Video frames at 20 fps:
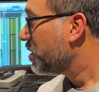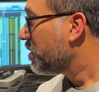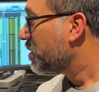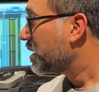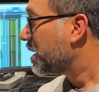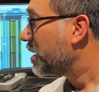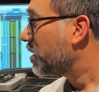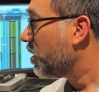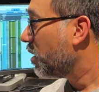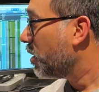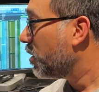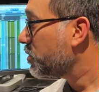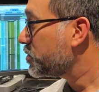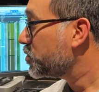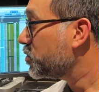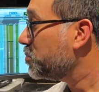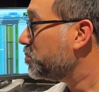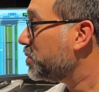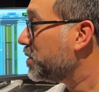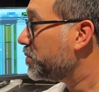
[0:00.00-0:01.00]
can
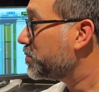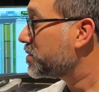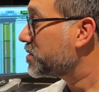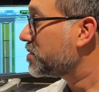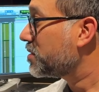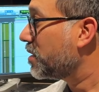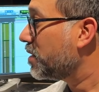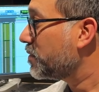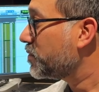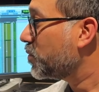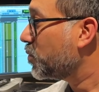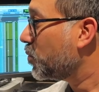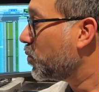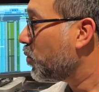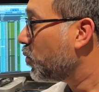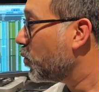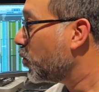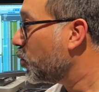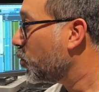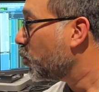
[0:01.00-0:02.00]
also be resolved
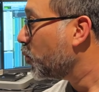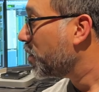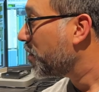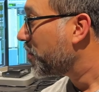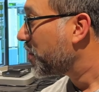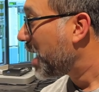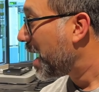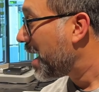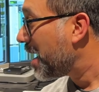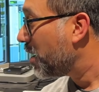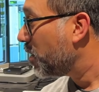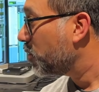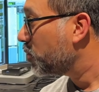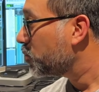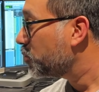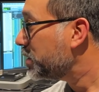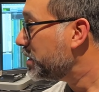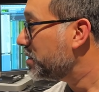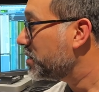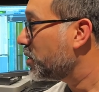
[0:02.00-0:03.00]
without
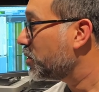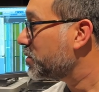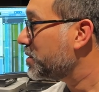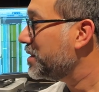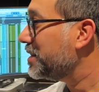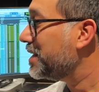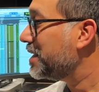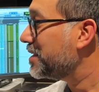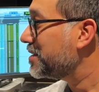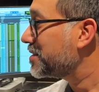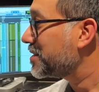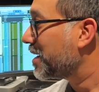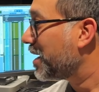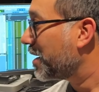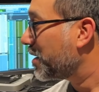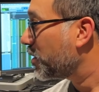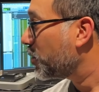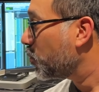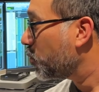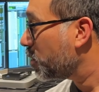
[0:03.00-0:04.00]
reloading the
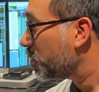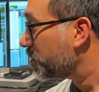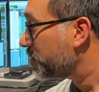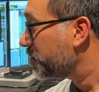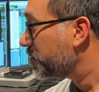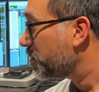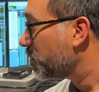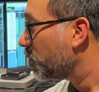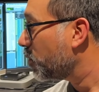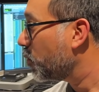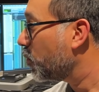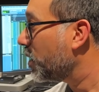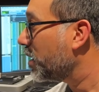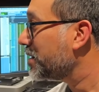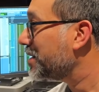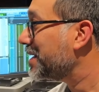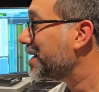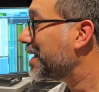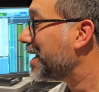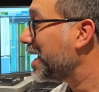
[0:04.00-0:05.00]
entire workflow. While
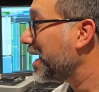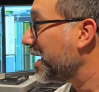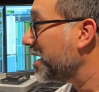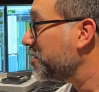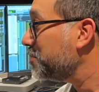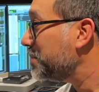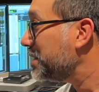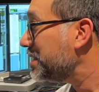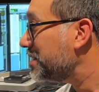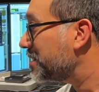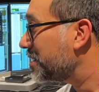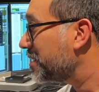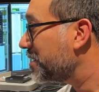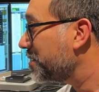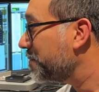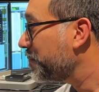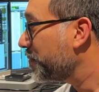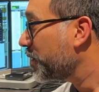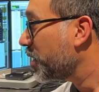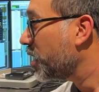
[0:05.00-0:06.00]
it can be
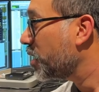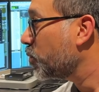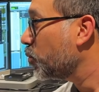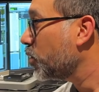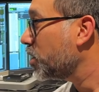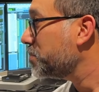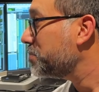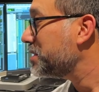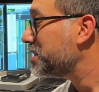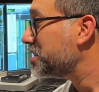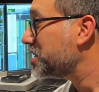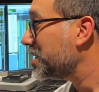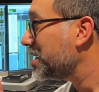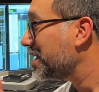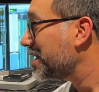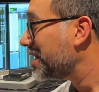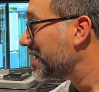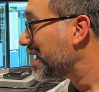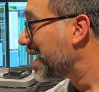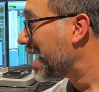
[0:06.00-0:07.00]
done on one
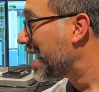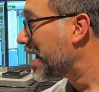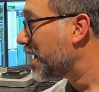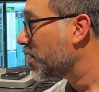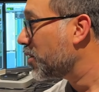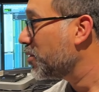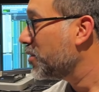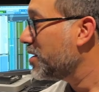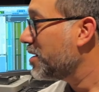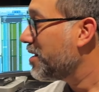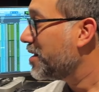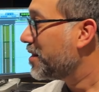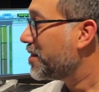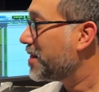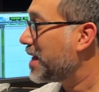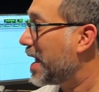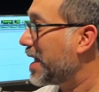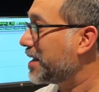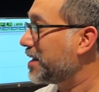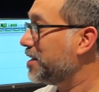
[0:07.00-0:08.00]
machine now,
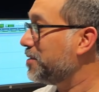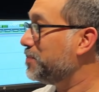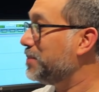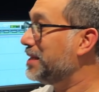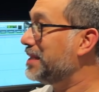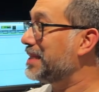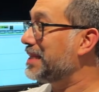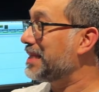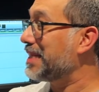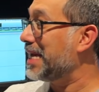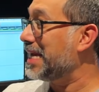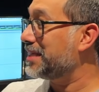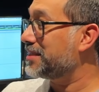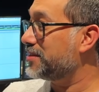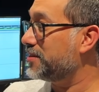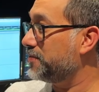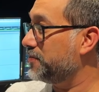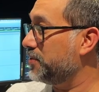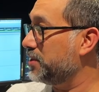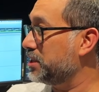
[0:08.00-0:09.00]
that can be less
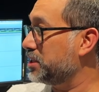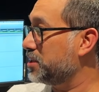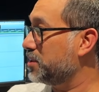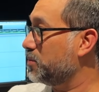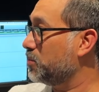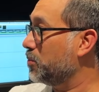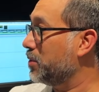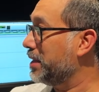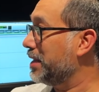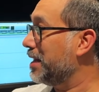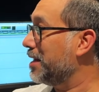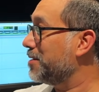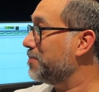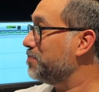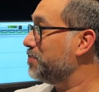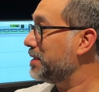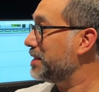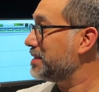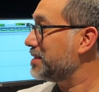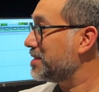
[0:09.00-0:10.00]
efficient when a
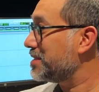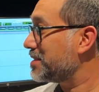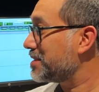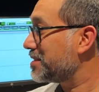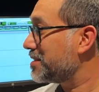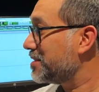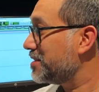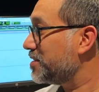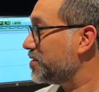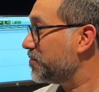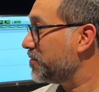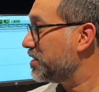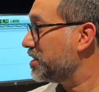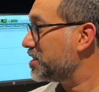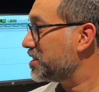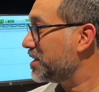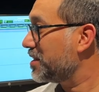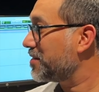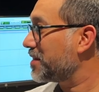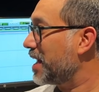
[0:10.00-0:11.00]
business is
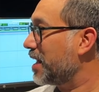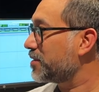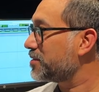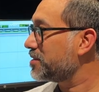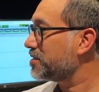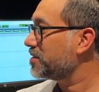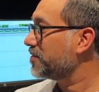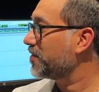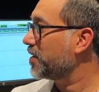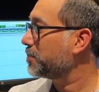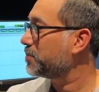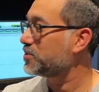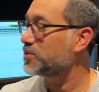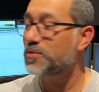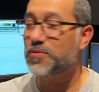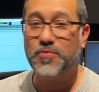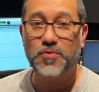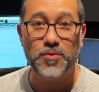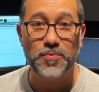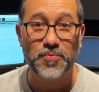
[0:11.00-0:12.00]
finishing thousands of
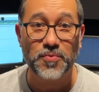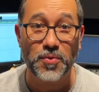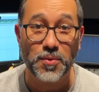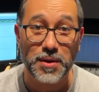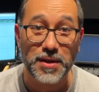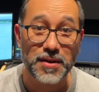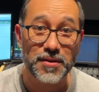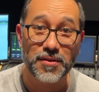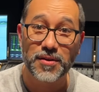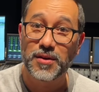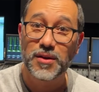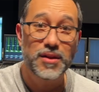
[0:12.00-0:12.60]
episodes filmed per year.